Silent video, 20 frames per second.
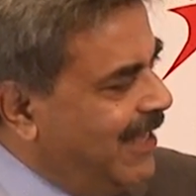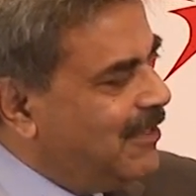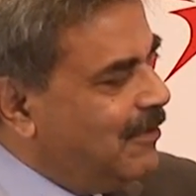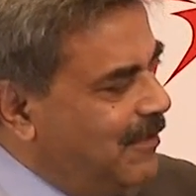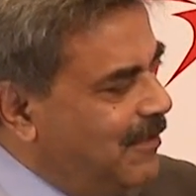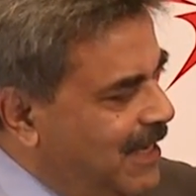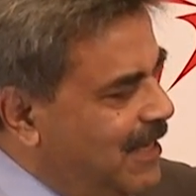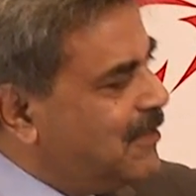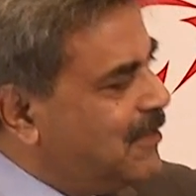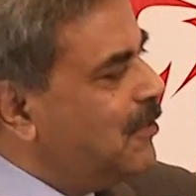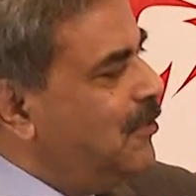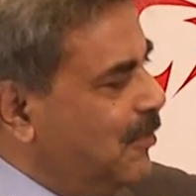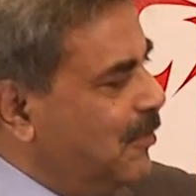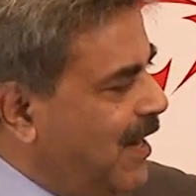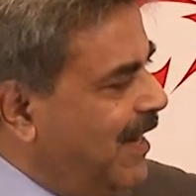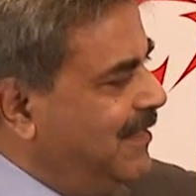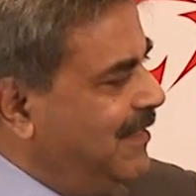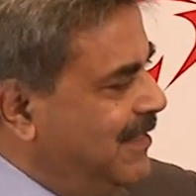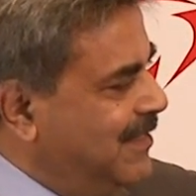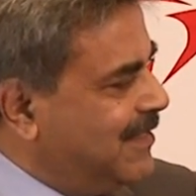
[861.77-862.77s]
think we need to
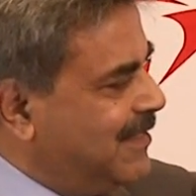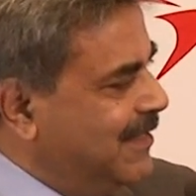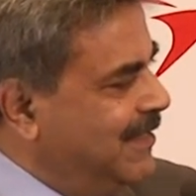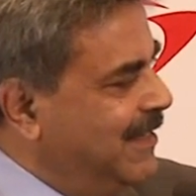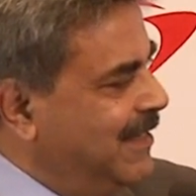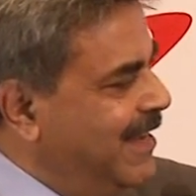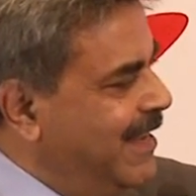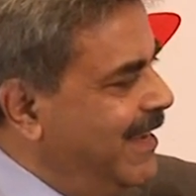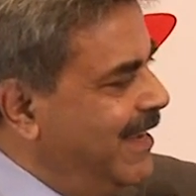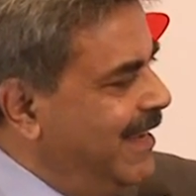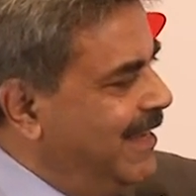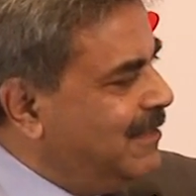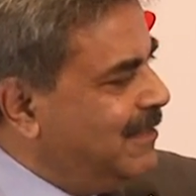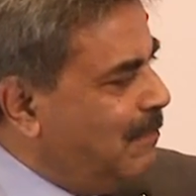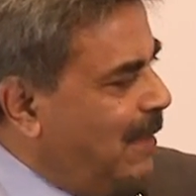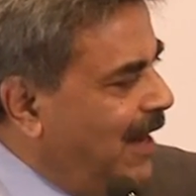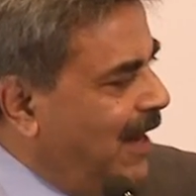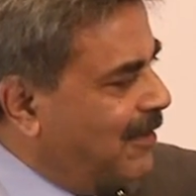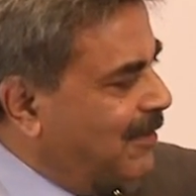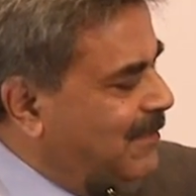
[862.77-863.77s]
look at this as
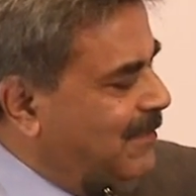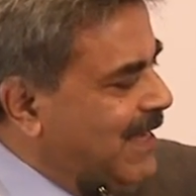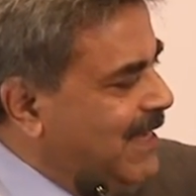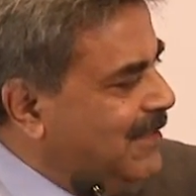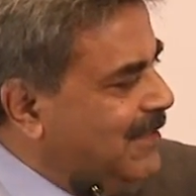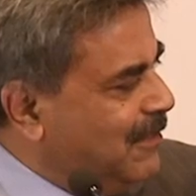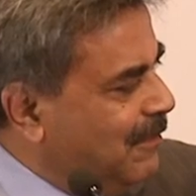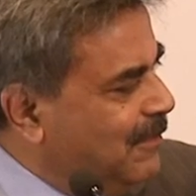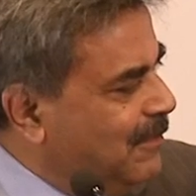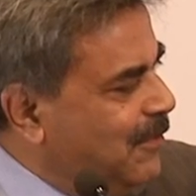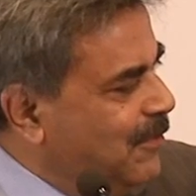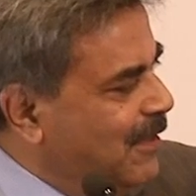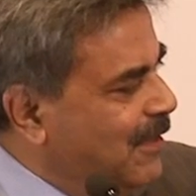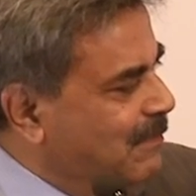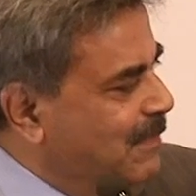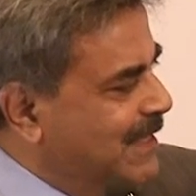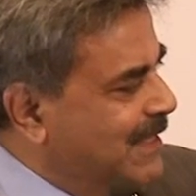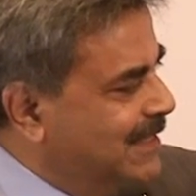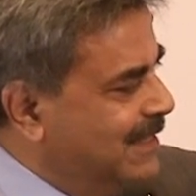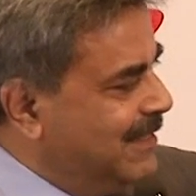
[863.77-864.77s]
part of the ease of
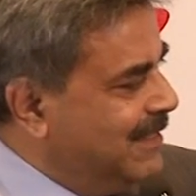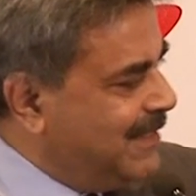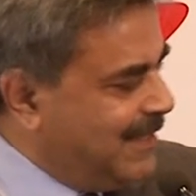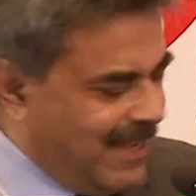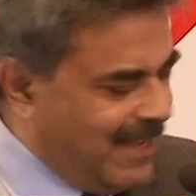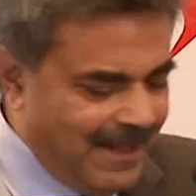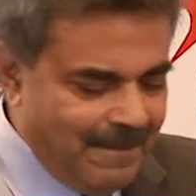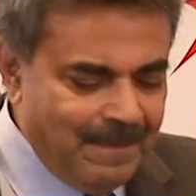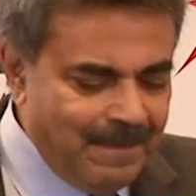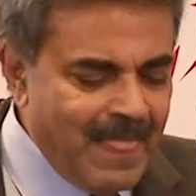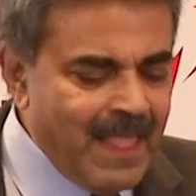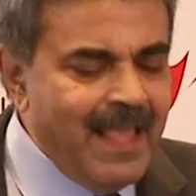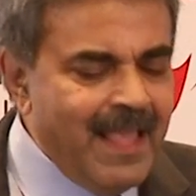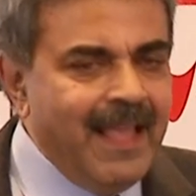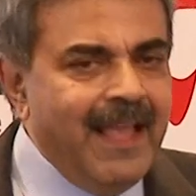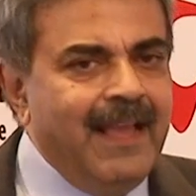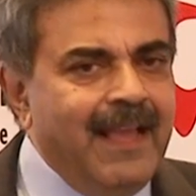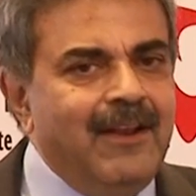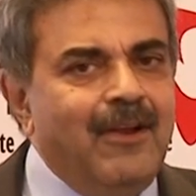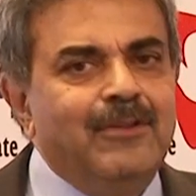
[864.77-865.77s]
doing business, sir.
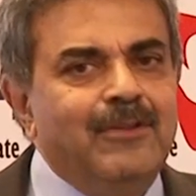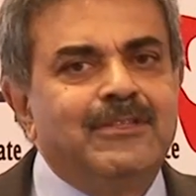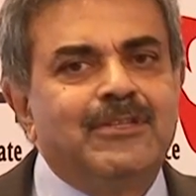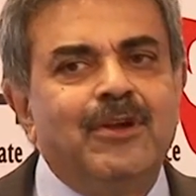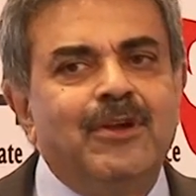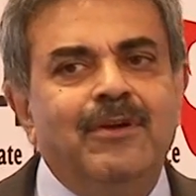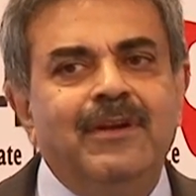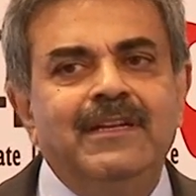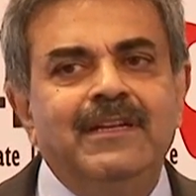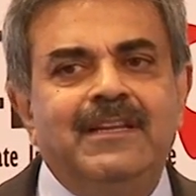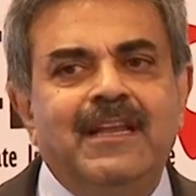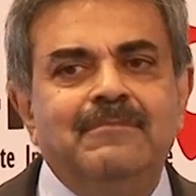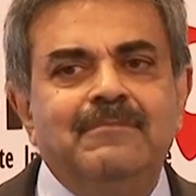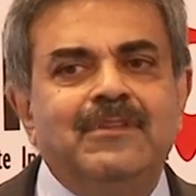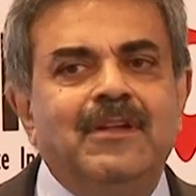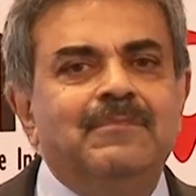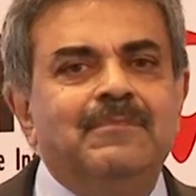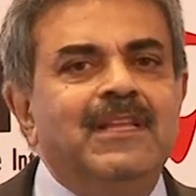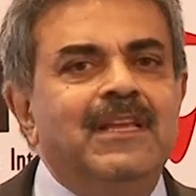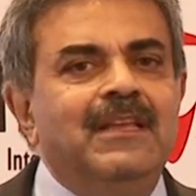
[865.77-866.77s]
And also in
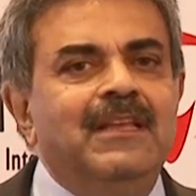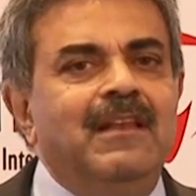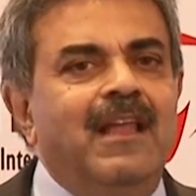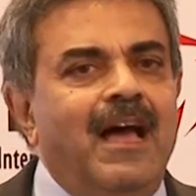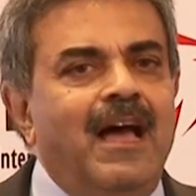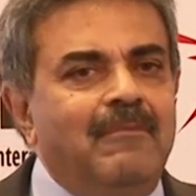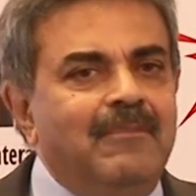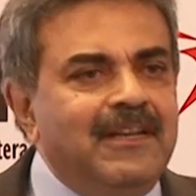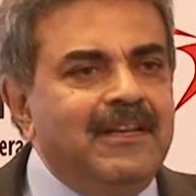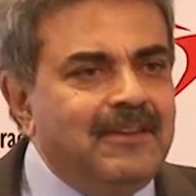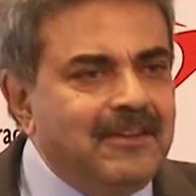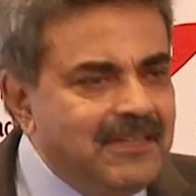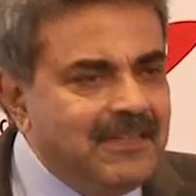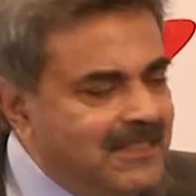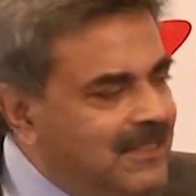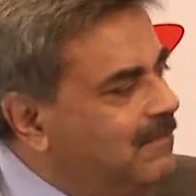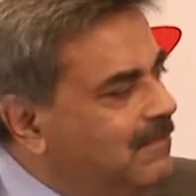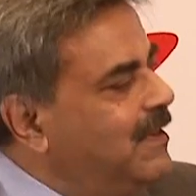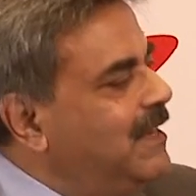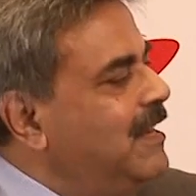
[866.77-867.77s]
terms of the liability
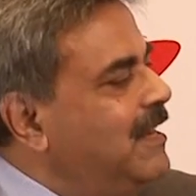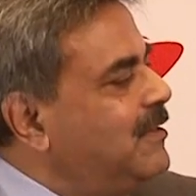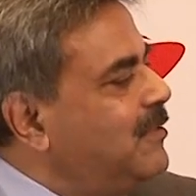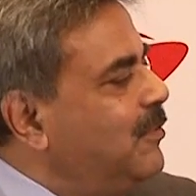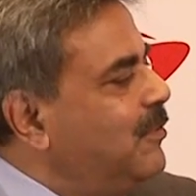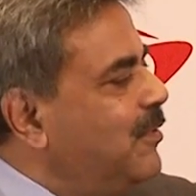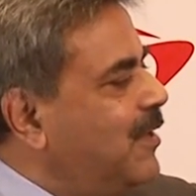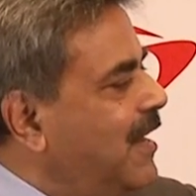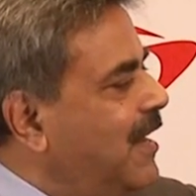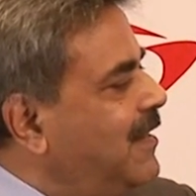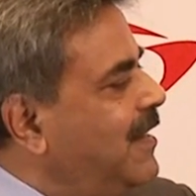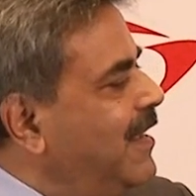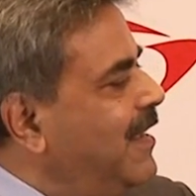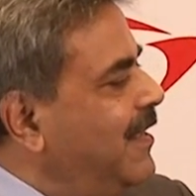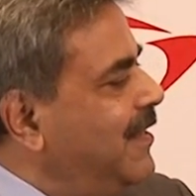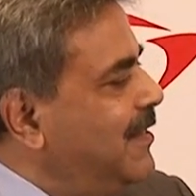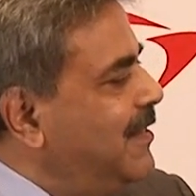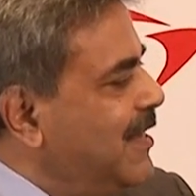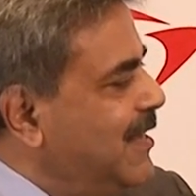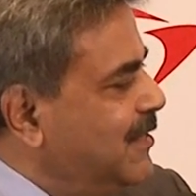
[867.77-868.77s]
regime, we need to look at
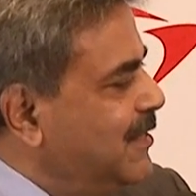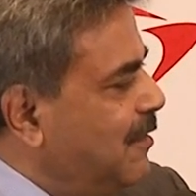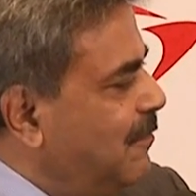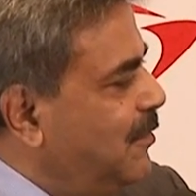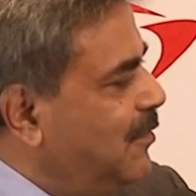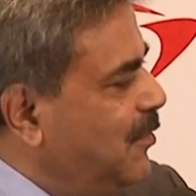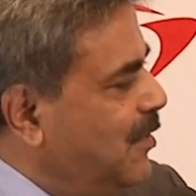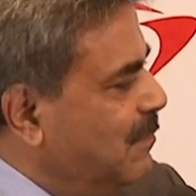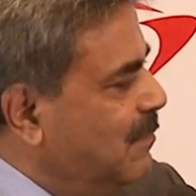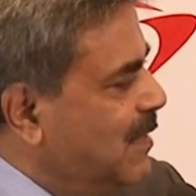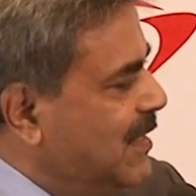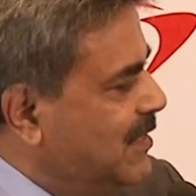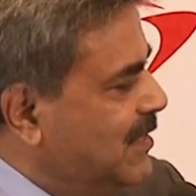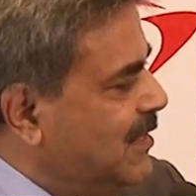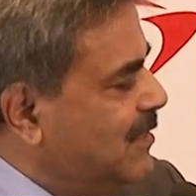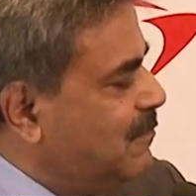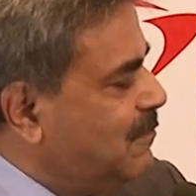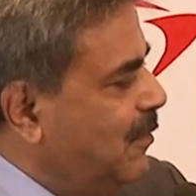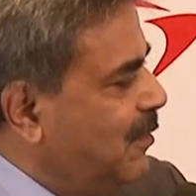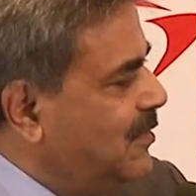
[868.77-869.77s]
the ease of doing
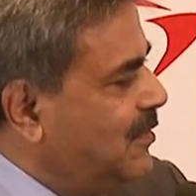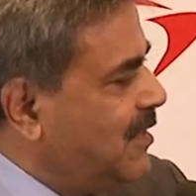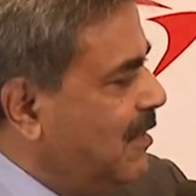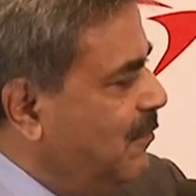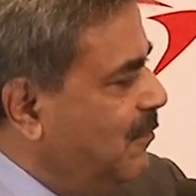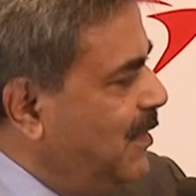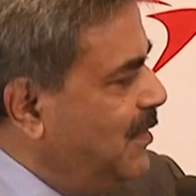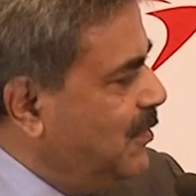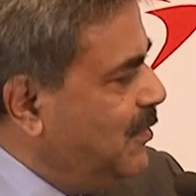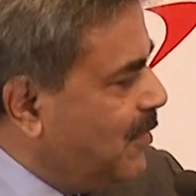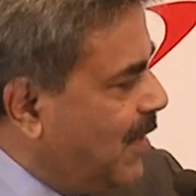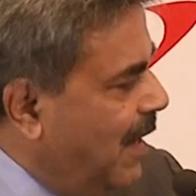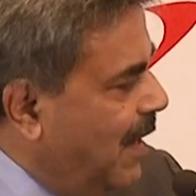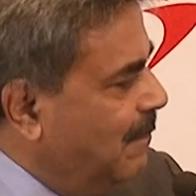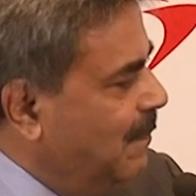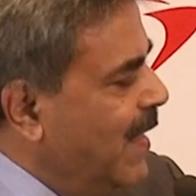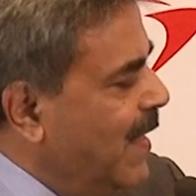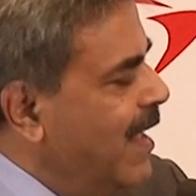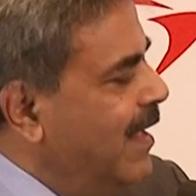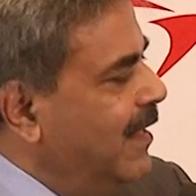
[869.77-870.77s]
business for someone to
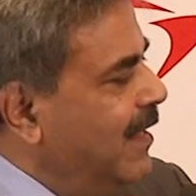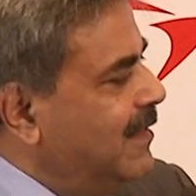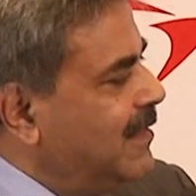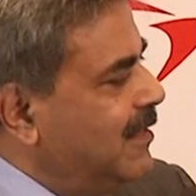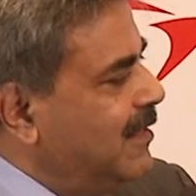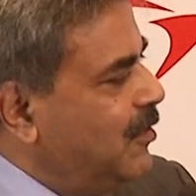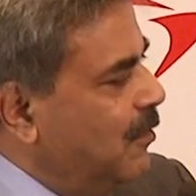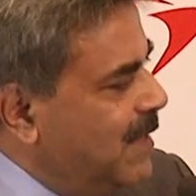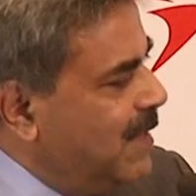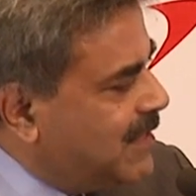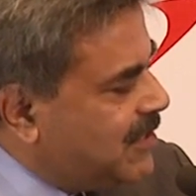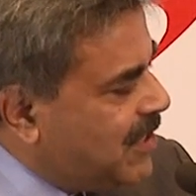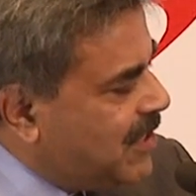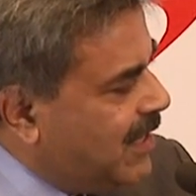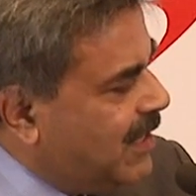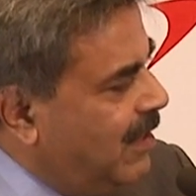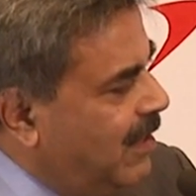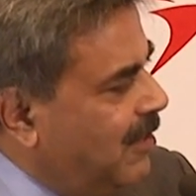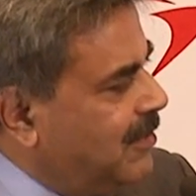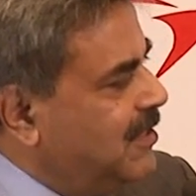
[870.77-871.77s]
come. So
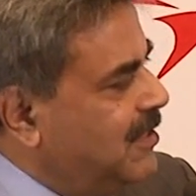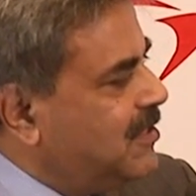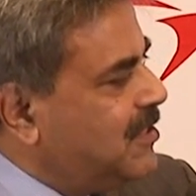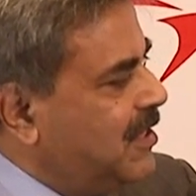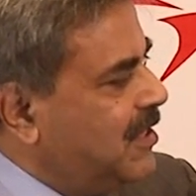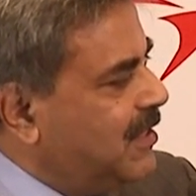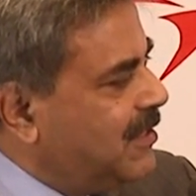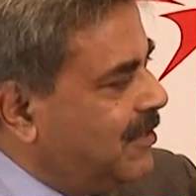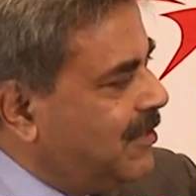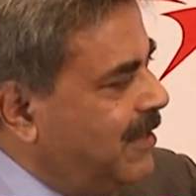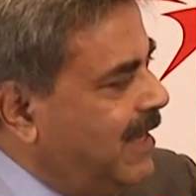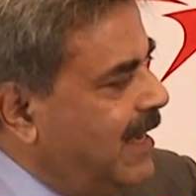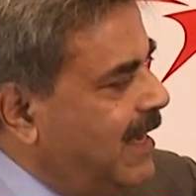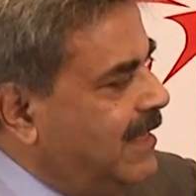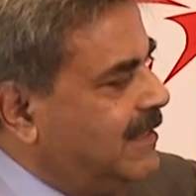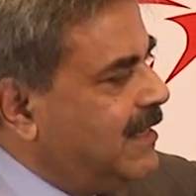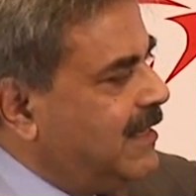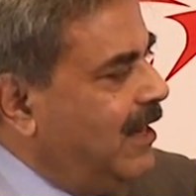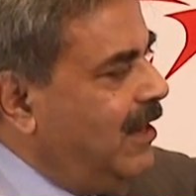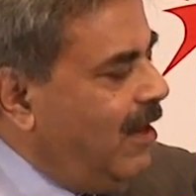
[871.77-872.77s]
domestic logistic today
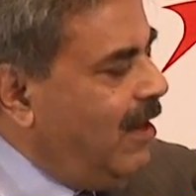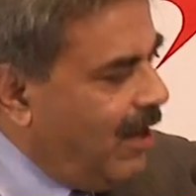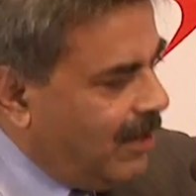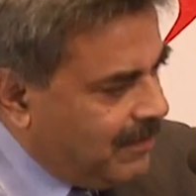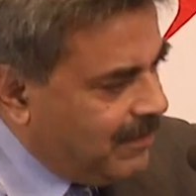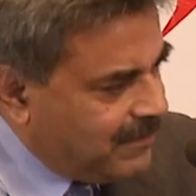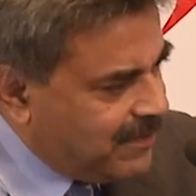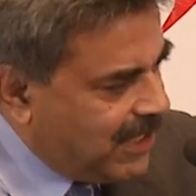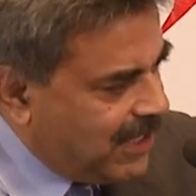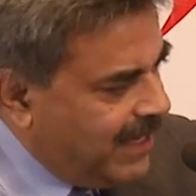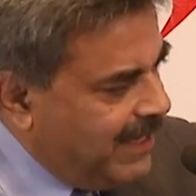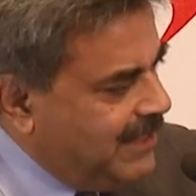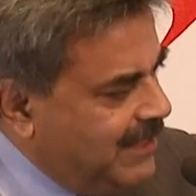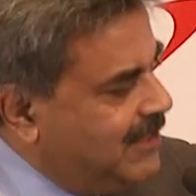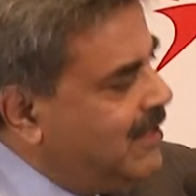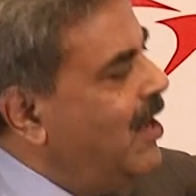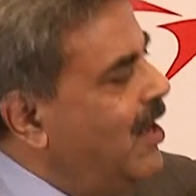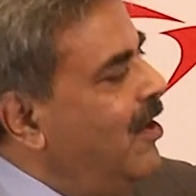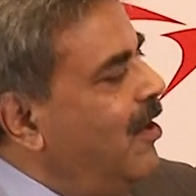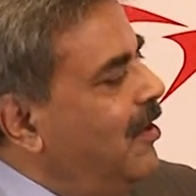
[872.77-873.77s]
has a lot of
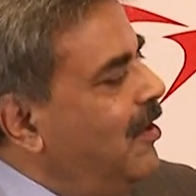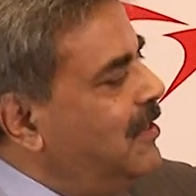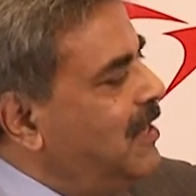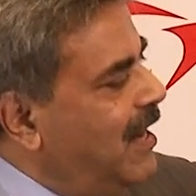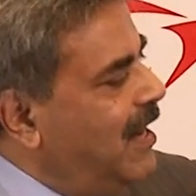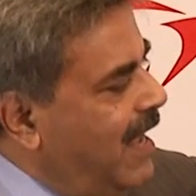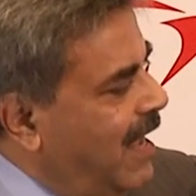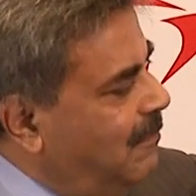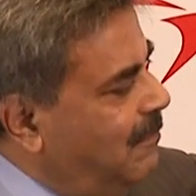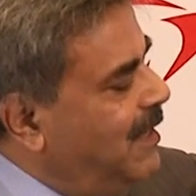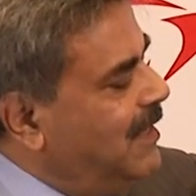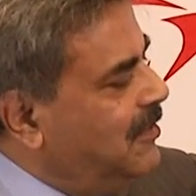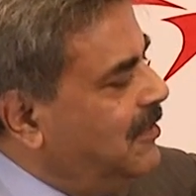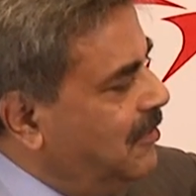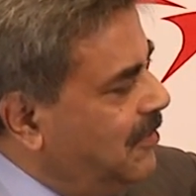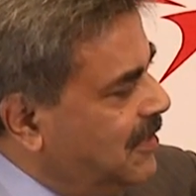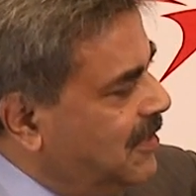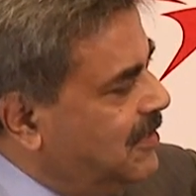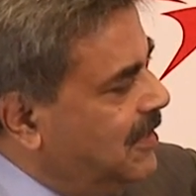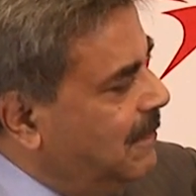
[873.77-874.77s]
challenge on the
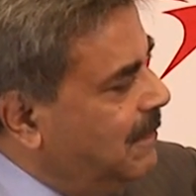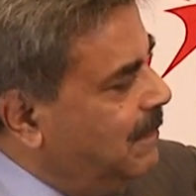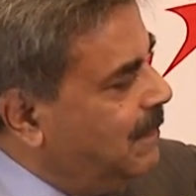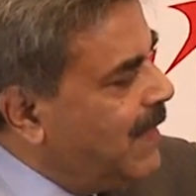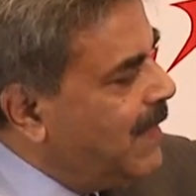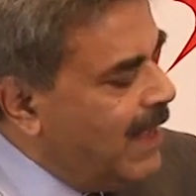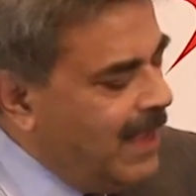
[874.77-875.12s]
liability regime.